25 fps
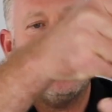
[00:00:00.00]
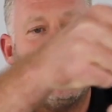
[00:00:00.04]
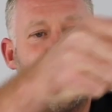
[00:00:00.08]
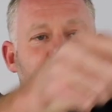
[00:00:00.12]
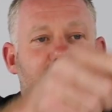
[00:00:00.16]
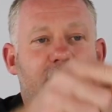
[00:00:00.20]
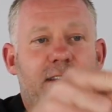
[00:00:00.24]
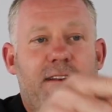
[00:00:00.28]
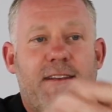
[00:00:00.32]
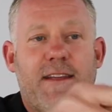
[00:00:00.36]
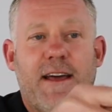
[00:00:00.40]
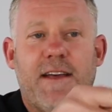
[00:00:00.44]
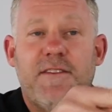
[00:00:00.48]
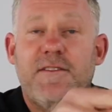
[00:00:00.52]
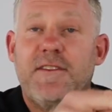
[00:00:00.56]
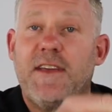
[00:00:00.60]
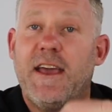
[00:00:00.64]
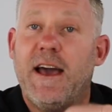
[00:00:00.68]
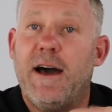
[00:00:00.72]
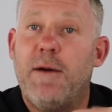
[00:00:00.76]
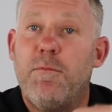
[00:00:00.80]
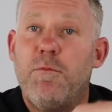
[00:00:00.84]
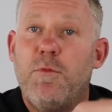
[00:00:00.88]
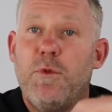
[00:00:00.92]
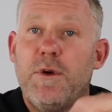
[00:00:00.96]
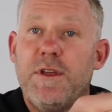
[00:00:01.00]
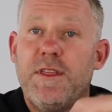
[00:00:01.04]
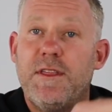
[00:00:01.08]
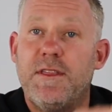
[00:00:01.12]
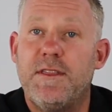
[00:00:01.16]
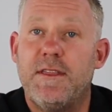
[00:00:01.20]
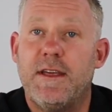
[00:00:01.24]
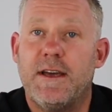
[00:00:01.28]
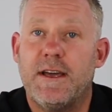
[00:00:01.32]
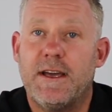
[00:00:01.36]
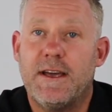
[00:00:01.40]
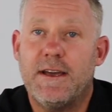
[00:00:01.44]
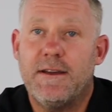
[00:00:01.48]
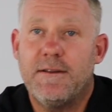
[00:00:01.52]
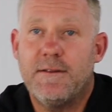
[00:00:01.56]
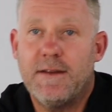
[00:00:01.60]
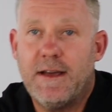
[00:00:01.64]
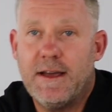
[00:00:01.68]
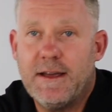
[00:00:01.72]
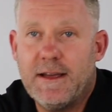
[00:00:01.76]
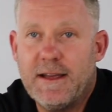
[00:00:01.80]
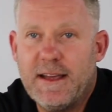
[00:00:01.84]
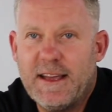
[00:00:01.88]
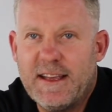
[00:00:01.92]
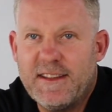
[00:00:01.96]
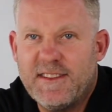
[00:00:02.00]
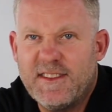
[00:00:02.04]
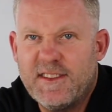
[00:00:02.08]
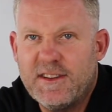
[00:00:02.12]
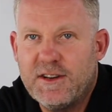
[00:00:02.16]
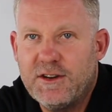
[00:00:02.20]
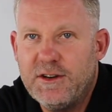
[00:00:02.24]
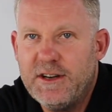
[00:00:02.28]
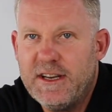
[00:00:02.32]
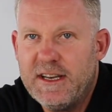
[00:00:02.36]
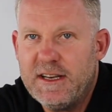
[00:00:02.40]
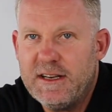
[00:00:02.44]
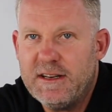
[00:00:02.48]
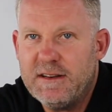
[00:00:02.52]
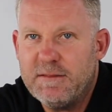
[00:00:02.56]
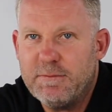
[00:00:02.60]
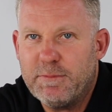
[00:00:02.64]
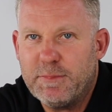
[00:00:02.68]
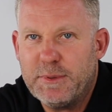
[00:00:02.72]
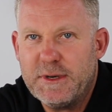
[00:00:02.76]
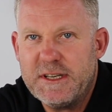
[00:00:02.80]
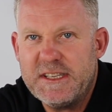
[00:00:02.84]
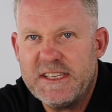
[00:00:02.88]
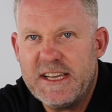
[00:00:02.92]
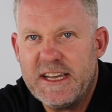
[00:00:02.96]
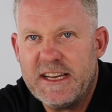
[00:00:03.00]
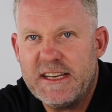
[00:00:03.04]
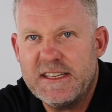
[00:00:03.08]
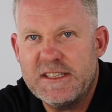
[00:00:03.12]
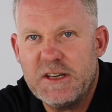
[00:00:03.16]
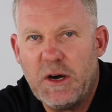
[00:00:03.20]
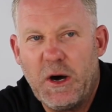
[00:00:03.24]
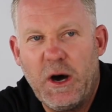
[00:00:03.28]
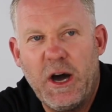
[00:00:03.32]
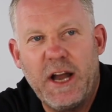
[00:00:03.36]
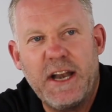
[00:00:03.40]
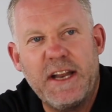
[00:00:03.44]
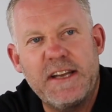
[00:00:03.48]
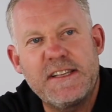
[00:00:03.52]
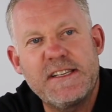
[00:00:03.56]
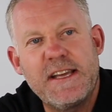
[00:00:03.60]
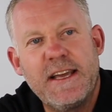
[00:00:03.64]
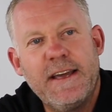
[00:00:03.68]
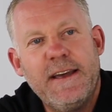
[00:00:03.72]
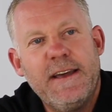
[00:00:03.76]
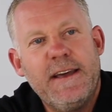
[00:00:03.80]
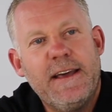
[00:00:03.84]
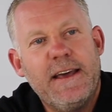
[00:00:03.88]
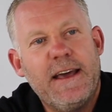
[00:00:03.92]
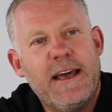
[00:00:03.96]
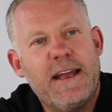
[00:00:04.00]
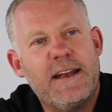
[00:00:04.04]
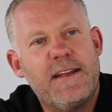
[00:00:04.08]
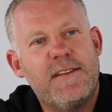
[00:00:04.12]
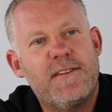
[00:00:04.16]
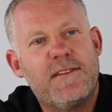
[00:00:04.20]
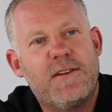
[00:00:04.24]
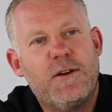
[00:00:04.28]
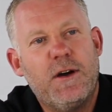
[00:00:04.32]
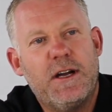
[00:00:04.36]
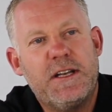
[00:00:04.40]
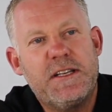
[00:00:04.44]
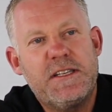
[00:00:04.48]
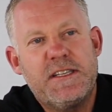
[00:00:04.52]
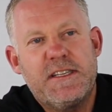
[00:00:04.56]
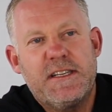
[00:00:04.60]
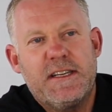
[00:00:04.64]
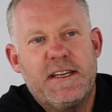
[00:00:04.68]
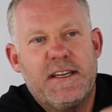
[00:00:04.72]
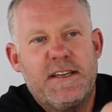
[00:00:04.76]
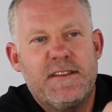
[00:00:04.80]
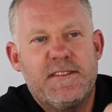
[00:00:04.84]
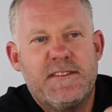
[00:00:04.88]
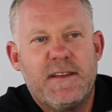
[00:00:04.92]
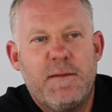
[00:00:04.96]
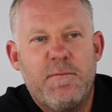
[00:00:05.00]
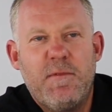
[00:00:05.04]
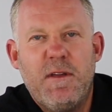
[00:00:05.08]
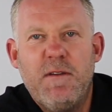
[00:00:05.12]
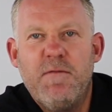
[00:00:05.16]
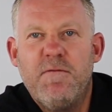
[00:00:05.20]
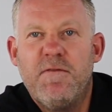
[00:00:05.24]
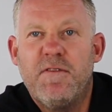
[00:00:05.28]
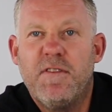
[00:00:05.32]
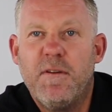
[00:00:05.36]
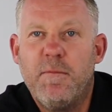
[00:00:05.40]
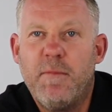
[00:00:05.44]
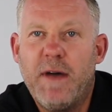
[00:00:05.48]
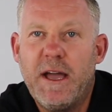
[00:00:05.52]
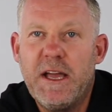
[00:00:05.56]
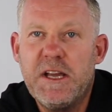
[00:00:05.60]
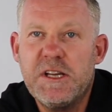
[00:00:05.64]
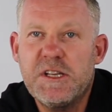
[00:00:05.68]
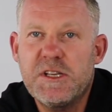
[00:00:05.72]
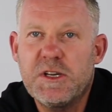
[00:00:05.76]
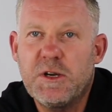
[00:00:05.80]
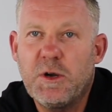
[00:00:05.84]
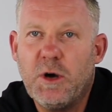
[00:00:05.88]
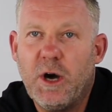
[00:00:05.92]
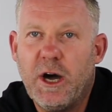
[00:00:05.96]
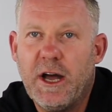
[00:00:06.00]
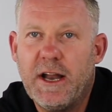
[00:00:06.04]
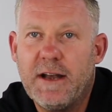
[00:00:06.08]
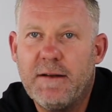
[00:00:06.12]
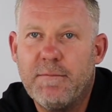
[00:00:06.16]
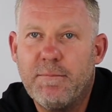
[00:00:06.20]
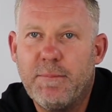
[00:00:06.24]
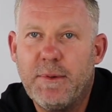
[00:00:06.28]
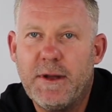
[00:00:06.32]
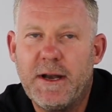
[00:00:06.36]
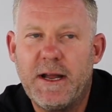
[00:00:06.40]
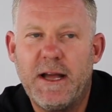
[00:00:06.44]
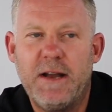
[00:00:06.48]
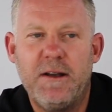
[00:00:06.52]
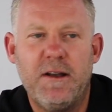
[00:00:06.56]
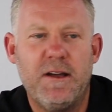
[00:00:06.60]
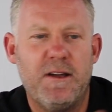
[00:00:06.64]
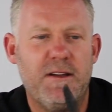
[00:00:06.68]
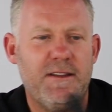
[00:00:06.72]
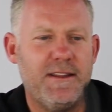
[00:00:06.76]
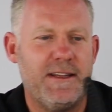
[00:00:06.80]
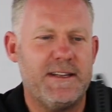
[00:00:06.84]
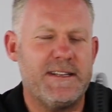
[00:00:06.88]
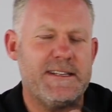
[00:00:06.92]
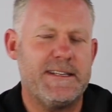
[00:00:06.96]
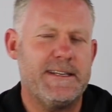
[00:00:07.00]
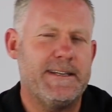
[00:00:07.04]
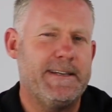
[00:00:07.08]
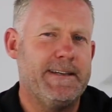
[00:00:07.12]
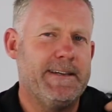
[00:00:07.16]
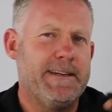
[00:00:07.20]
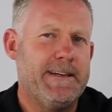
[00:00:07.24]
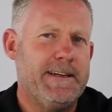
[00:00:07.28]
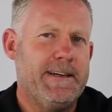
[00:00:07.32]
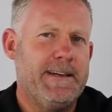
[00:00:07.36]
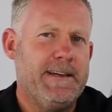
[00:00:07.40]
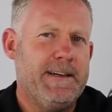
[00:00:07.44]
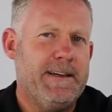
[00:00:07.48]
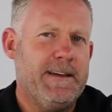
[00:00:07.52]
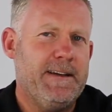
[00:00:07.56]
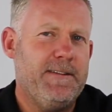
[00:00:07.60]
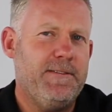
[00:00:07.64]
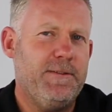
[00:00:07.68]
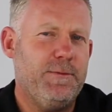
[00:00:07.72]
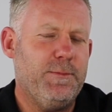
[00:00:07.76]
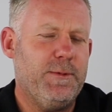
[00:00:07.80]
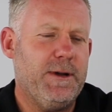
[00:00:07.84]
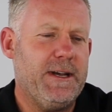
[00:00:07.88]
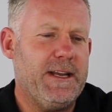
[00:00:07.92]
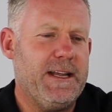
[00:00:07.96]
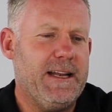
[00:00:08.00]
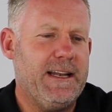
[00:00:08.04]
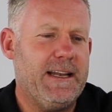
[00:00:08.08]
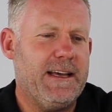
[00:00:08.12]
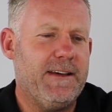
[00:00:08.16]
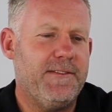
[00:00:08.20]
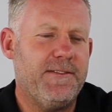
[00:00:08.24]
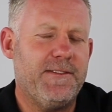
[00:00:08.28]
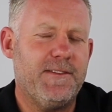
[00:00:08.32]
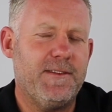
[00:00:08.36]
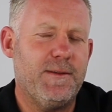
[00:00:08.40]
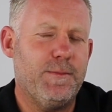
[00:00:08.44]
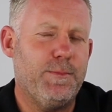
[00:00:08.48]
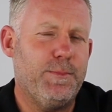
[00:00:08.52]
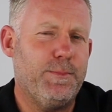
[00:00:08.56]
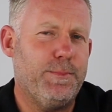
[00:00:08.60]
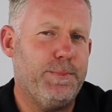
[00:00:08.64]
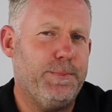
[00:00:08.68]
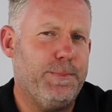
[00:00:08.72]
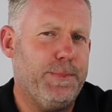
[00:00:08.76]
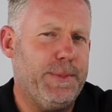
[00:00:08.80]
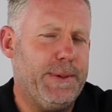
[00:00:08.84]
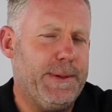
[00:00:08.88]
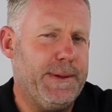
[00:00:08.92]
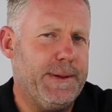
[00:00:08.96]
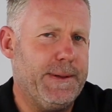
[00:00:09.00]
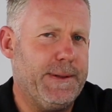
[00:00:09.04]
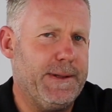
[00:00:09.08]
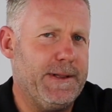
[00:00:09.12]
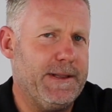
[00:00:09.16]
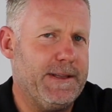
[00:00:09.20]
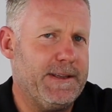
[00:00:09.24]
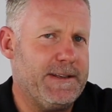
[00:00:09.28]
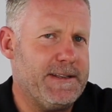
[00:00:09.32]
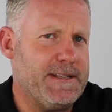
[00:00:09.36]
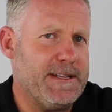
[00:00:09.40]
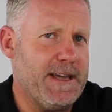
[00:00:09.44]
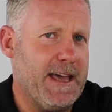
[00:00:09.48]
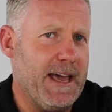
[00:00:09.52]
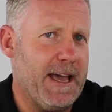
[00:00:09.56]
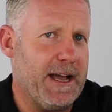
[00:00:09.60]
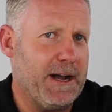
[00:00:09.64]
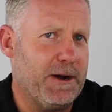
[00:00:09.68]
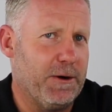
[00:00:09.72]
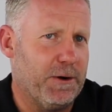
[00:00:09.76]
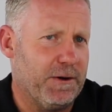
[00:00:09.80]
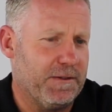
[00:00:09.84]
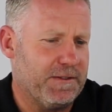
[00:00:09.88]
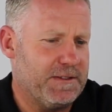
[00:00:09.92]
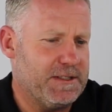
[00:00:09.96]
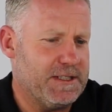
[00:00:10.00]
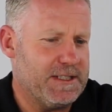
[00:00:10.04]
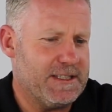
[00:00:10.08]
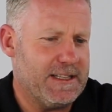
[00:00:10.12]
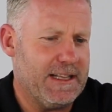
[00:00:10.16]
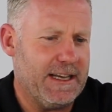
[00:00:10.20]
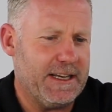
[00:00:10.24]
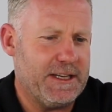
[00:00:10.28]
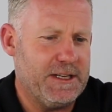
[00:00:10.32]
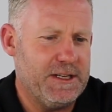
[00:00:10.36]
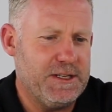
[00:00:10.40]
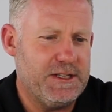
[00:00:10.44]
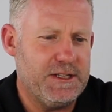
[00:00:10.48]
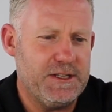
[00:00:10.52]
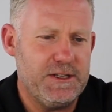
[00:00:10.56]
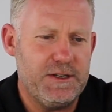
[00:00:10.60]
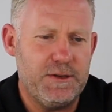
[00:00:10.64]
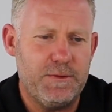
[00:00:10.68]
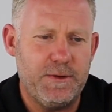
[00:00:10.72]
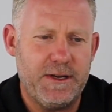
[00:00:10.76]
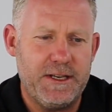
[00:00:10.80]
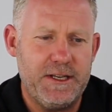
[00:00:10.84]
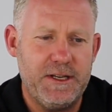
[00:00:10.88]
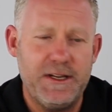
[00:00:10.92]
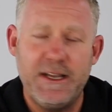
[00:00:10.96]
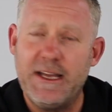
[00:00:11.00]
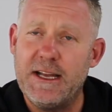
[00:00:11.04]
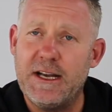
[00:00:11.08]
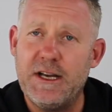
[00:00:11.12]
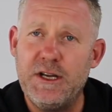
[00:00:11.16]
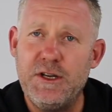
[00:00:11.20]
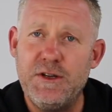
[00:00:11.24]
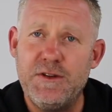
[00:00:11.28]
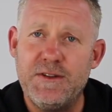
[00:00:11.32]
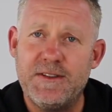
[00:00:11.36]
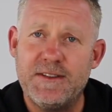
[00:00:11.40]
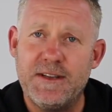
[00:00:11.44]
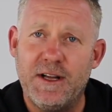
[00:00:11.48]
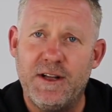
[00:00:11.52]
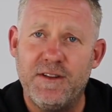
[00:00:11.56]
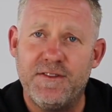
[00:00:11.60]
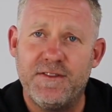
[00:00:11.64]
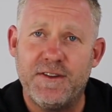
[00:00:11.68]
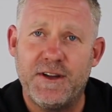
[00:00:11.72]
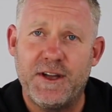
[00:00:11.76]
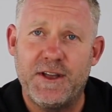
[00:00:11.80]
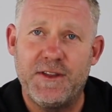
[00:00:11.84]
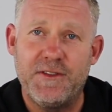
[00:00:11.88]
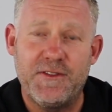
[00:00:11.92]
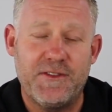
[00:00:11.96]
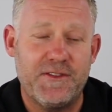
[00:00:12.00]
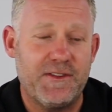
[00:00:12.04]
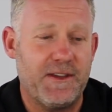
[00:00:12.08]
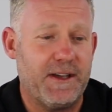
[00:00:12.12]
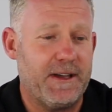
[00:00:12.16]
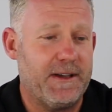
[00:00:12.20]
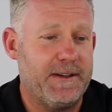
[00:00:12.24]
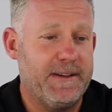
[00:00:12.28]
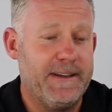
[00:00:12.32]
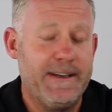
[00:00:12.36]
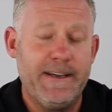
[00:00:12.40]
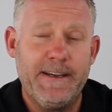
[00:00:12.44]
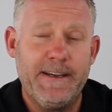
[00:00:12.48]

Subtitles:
see it does come with a screen protector on it, and it's got some information on, but I know that everybody loves to peel the tag off just like you do when you get a new cell phone. So